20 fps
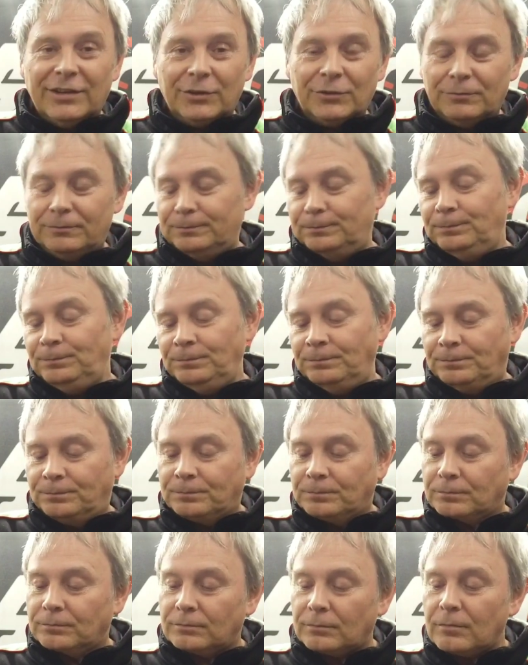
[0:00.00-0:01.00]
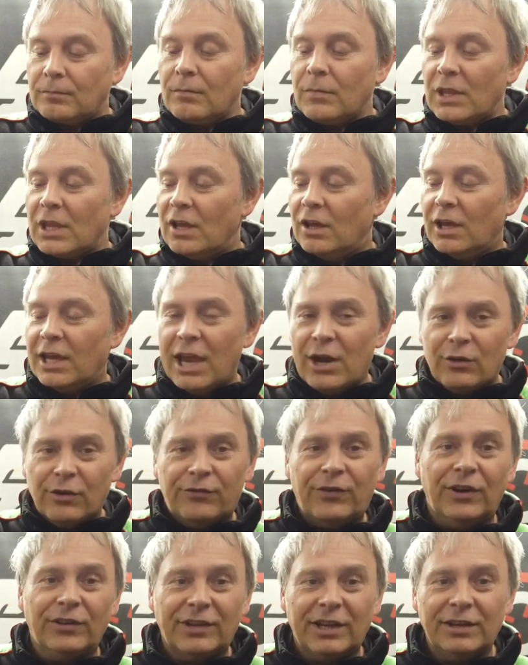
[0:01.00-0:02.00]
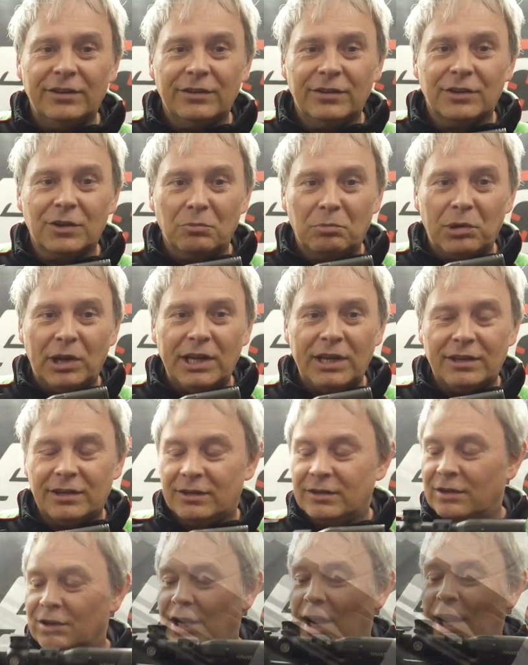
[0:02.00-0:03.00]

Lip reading: details. Hero front end complete.